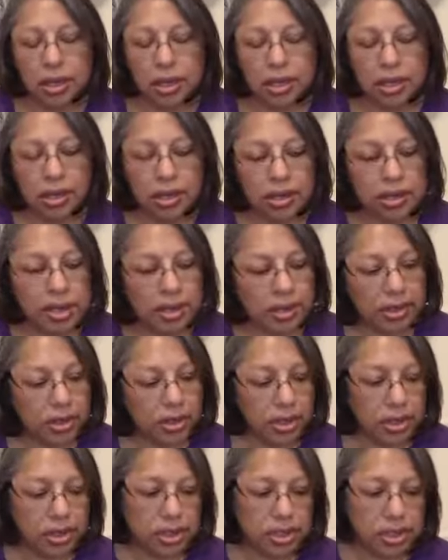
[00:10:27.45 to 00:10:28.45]
Your
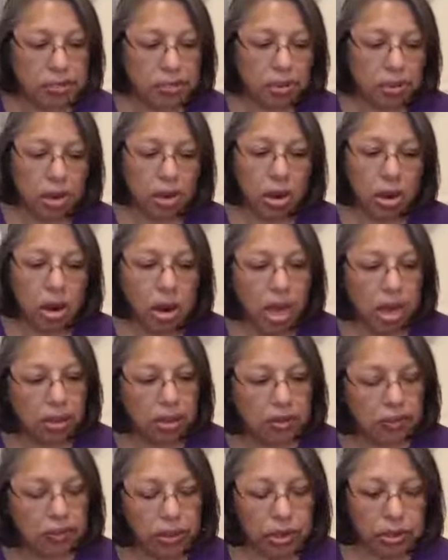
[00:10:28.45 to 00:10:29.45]
intention is to bring all
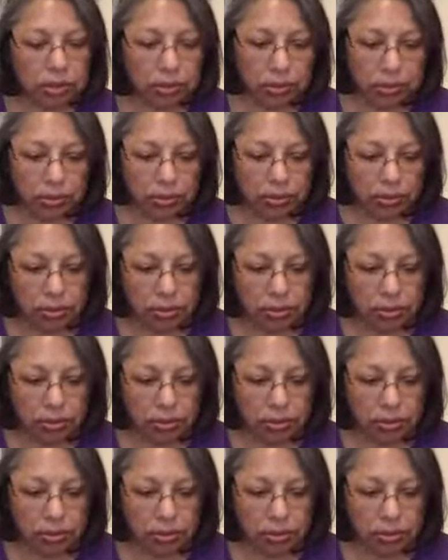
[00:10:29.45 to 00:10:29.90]
of you